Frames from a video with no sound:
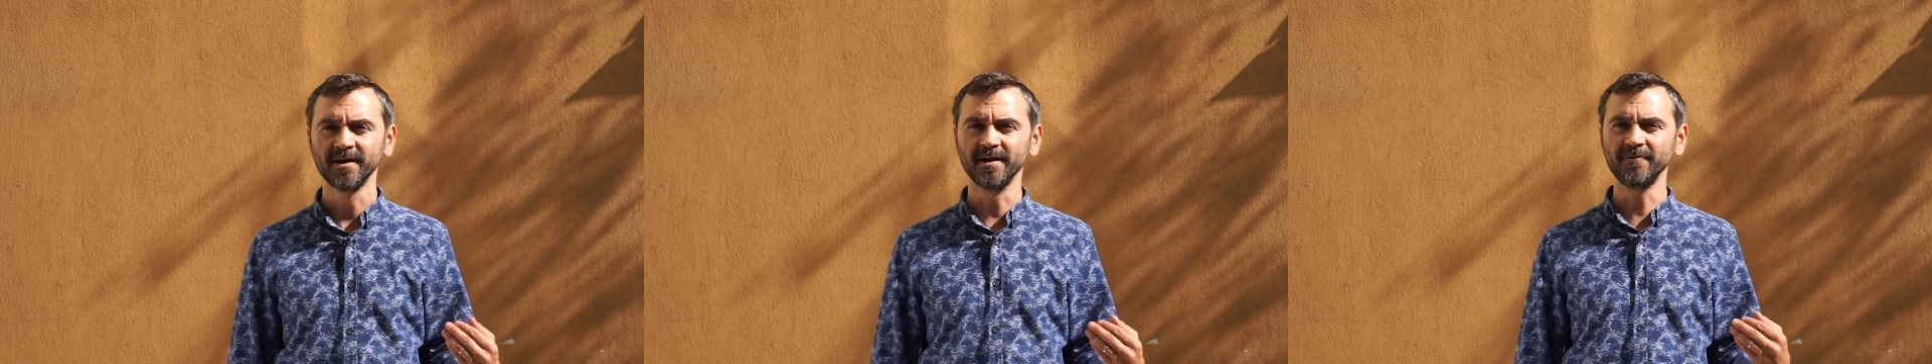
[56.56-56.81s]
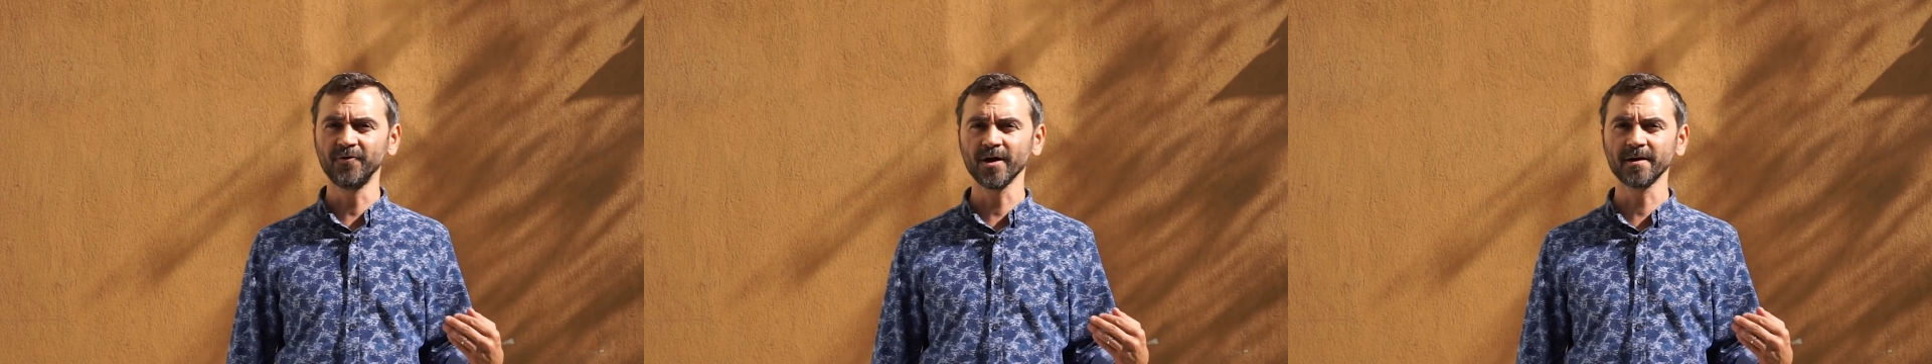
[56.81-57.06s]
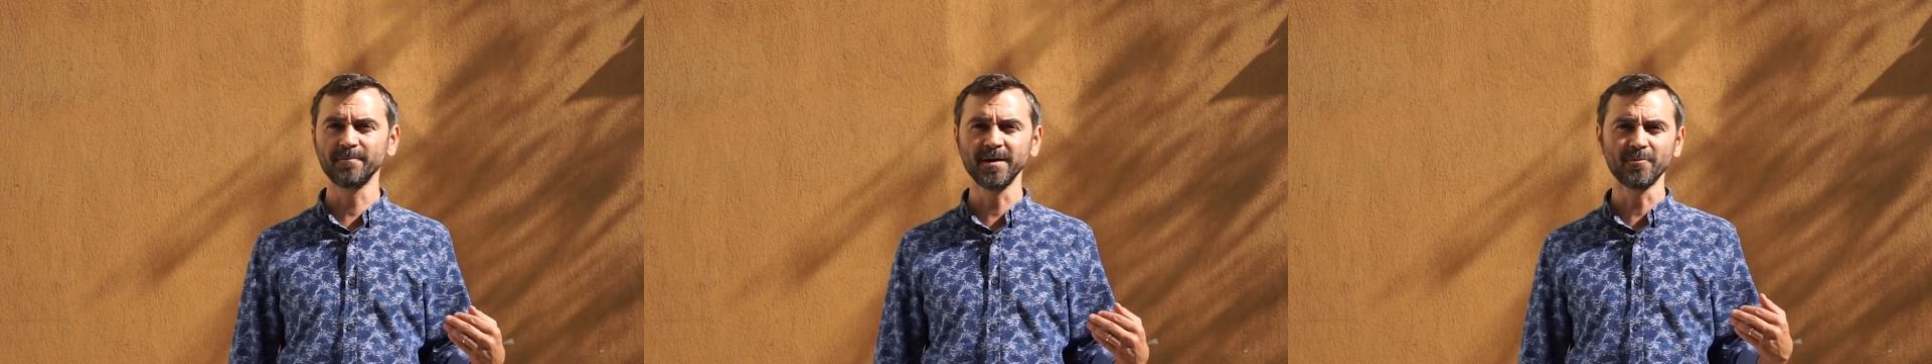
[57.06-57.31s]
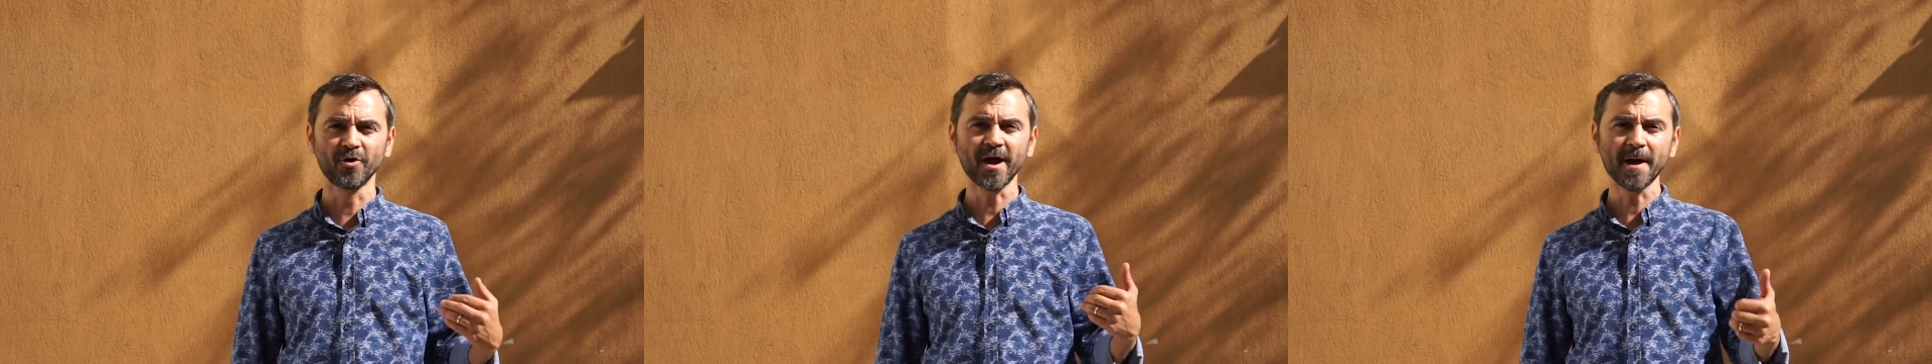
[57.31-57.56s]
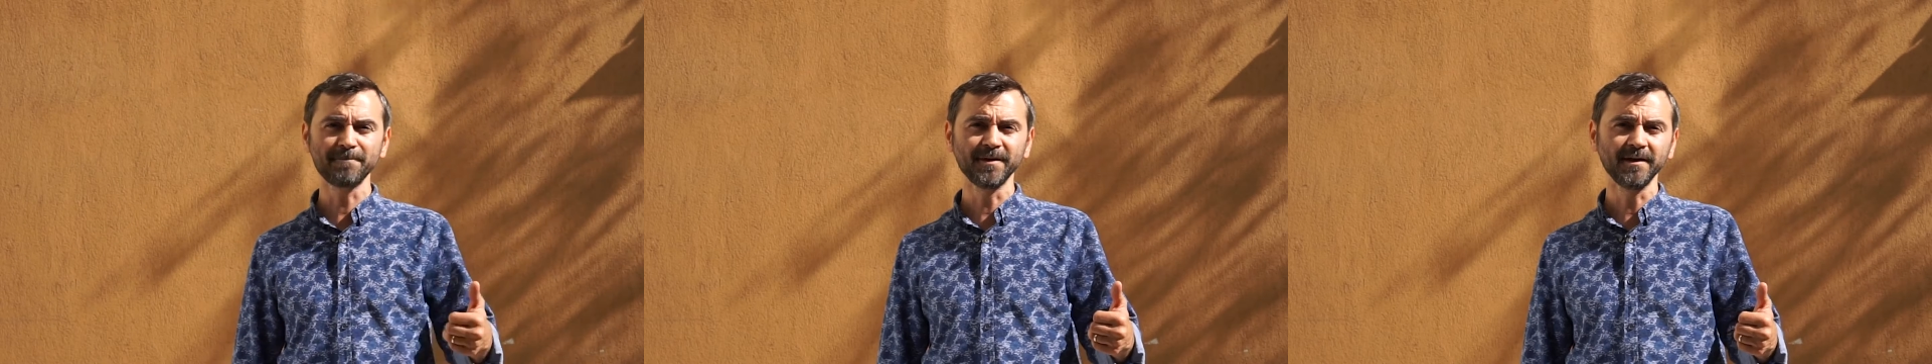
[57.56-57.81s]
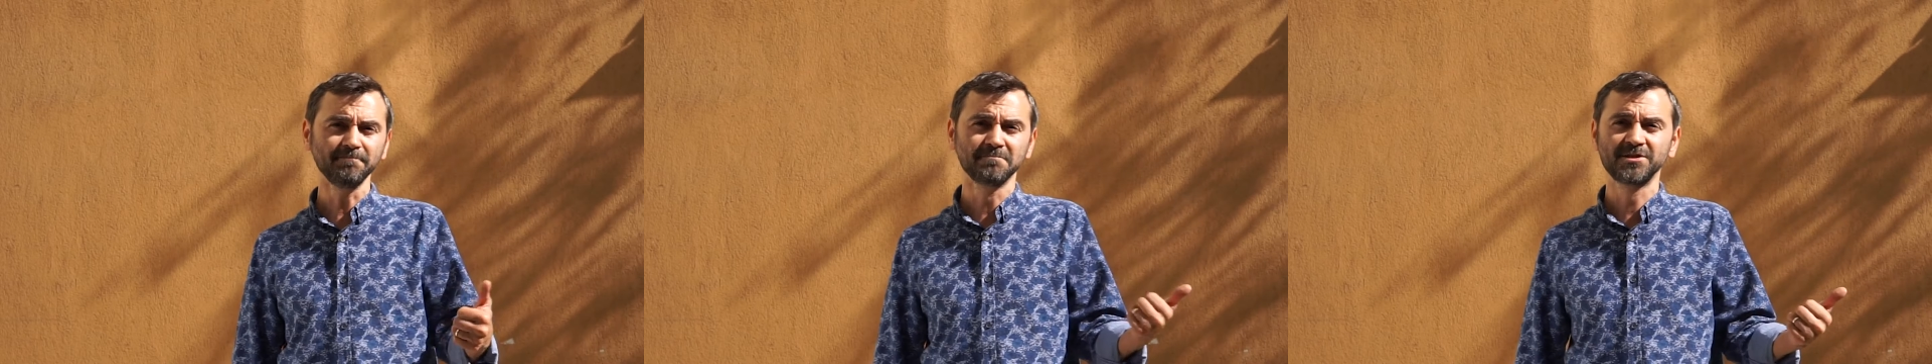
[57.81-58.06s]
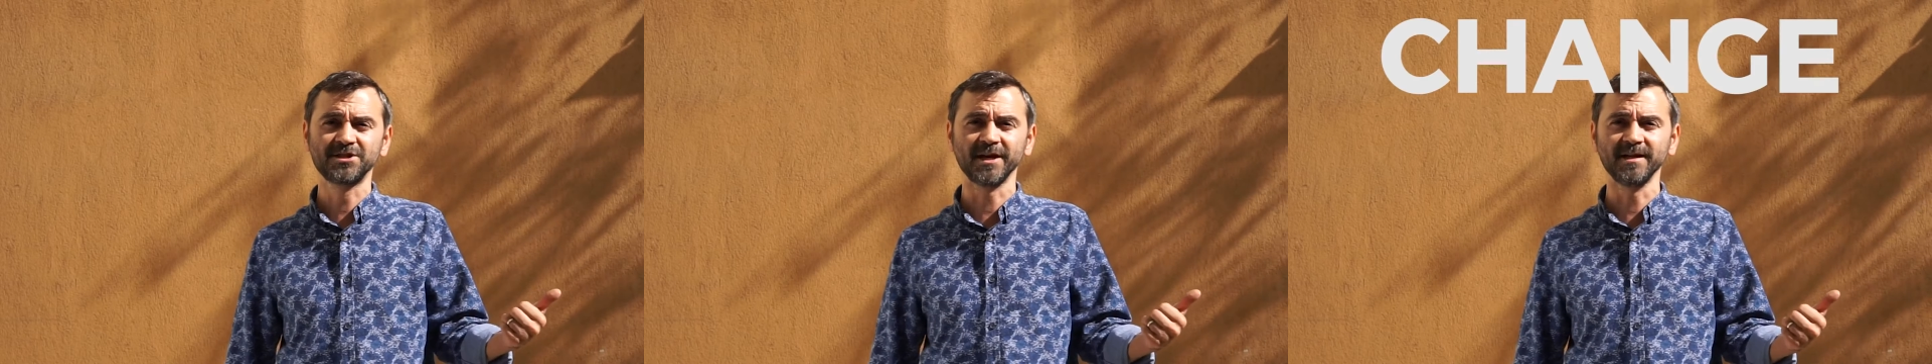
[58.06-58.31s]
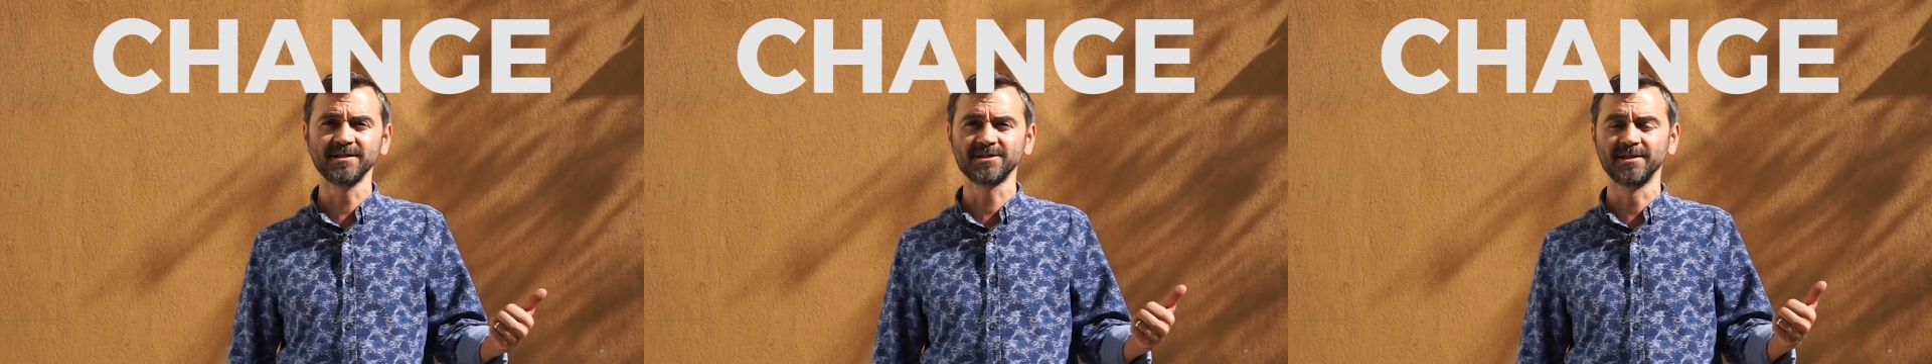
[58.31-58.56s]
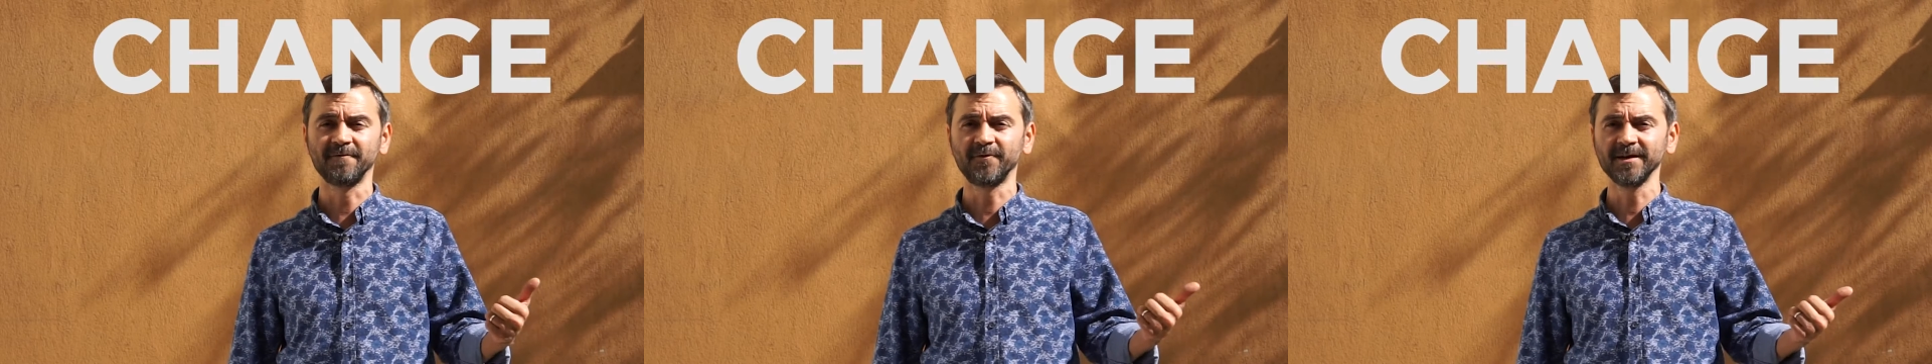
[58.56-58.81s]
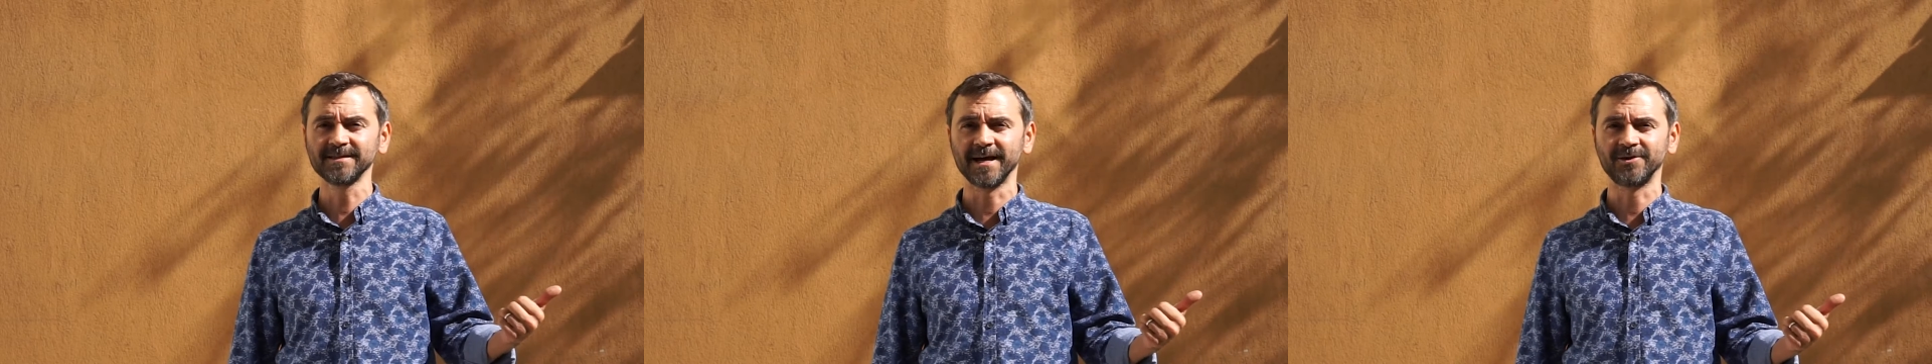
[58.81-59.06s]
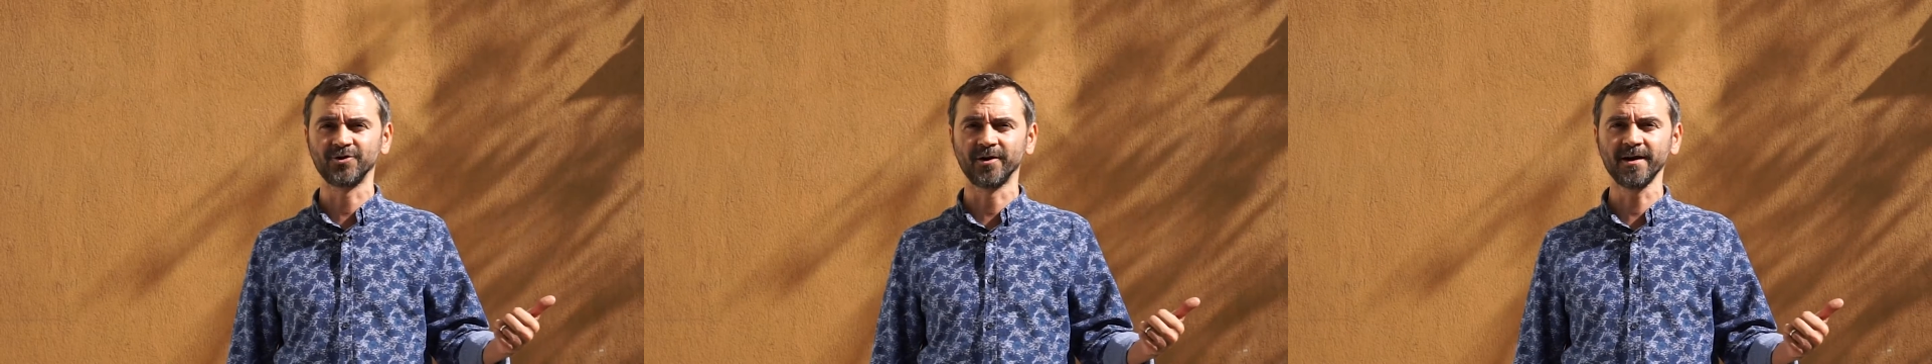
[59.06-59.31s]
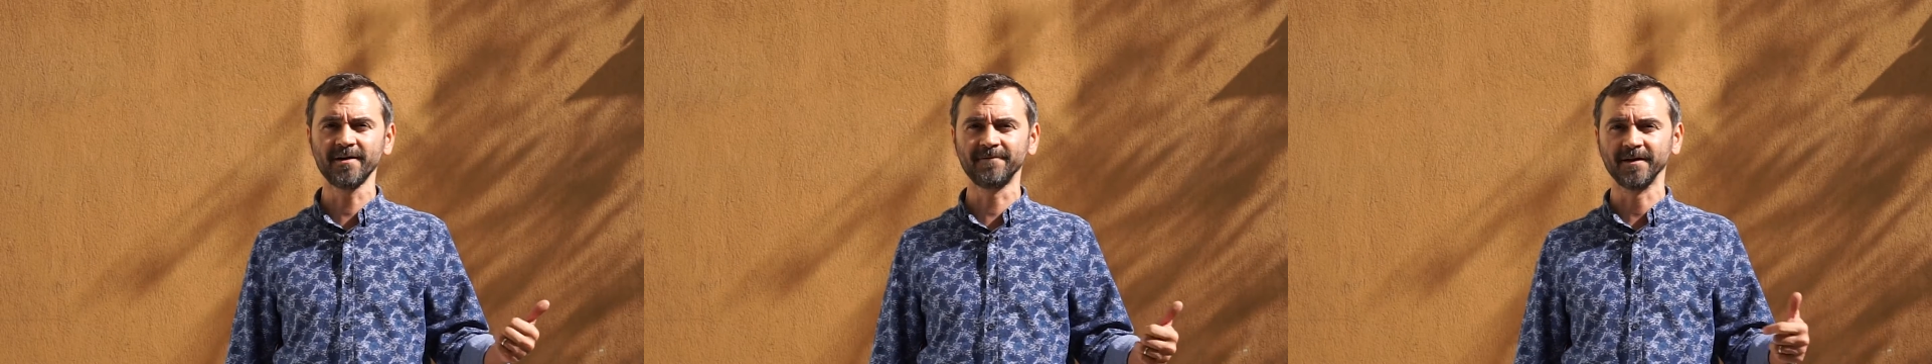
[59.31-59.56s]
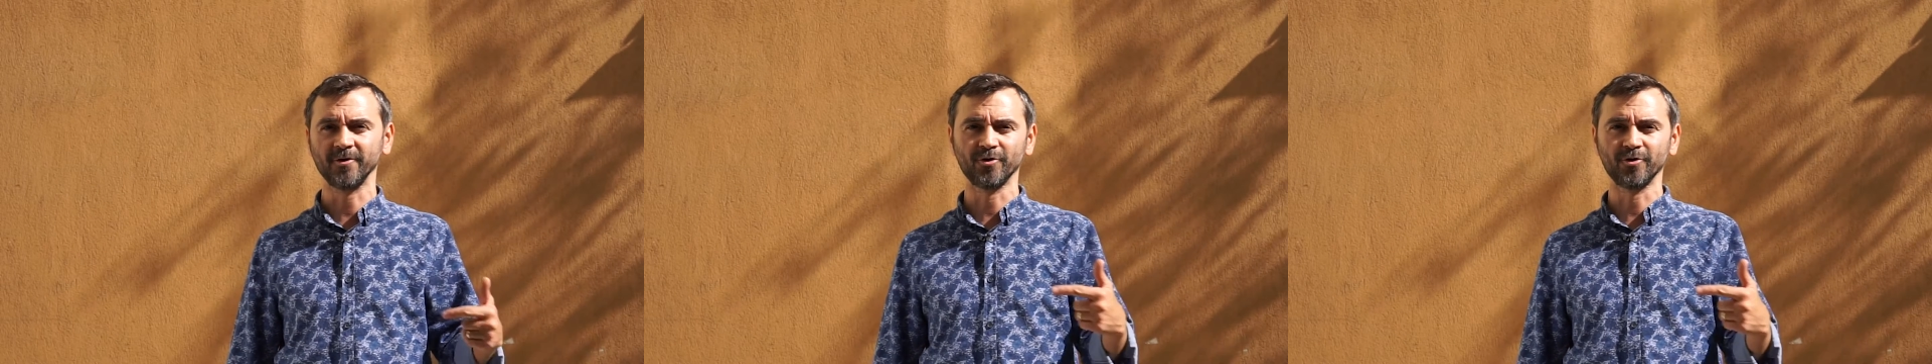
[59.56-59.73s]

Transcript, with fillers: If you want to be more happy, change the friends that you're having,